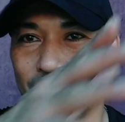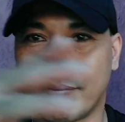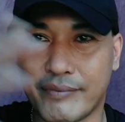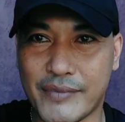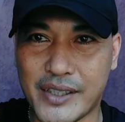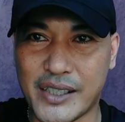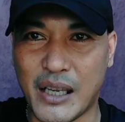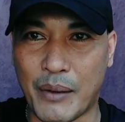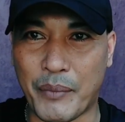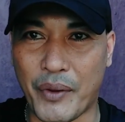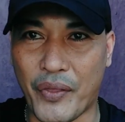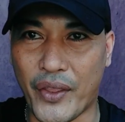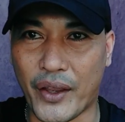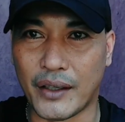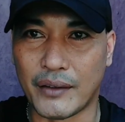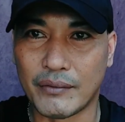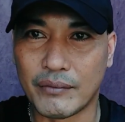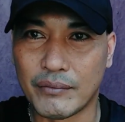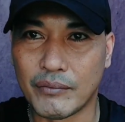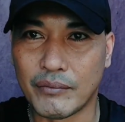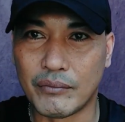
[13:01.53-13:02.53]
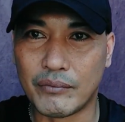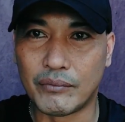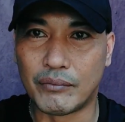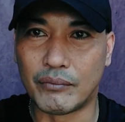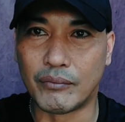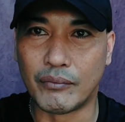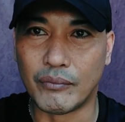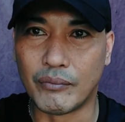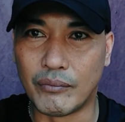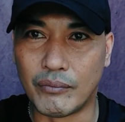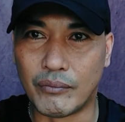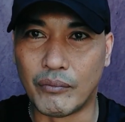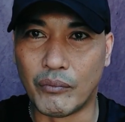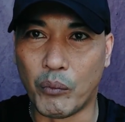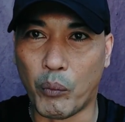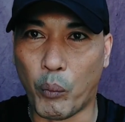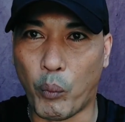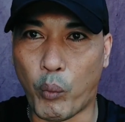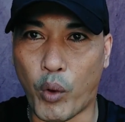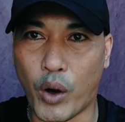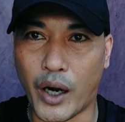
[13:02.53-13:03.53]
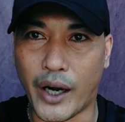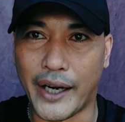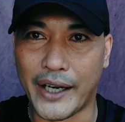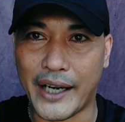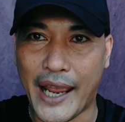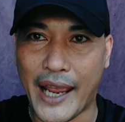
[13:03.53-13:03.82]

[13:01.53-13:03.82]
some of that wide